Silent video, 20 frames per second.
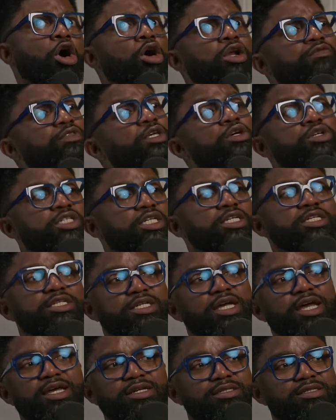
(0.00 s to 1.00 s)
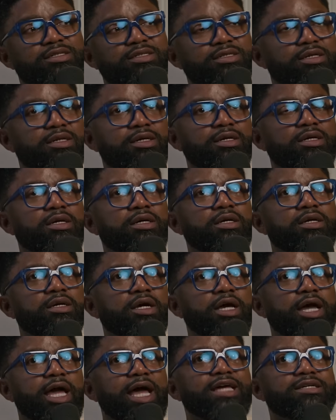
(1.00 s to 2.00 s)
all of their success
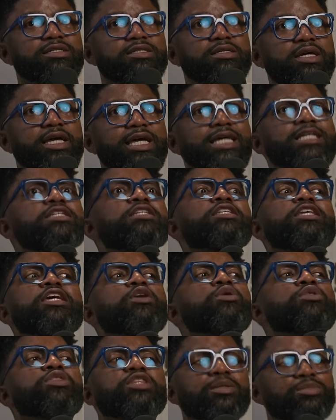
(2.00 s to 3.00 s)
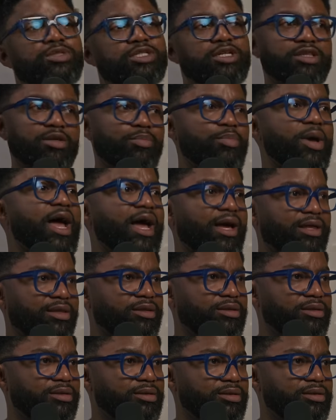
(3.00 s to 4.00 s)
has endeared them to the
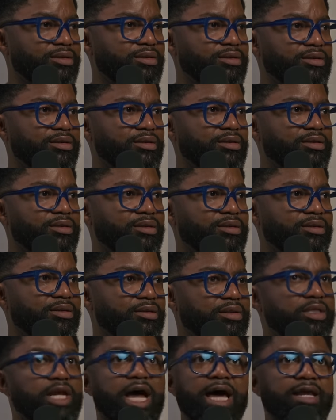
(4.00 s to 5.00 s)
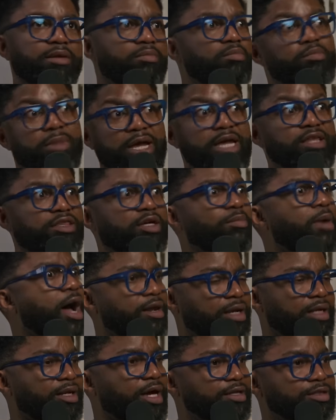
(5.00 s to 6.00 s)
path, not made them
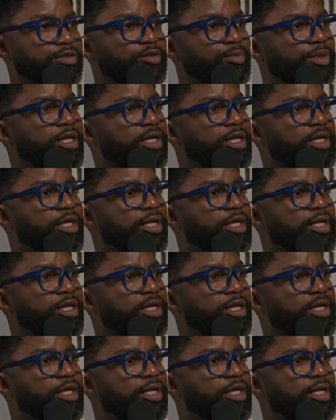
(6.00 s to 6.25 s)
idolize the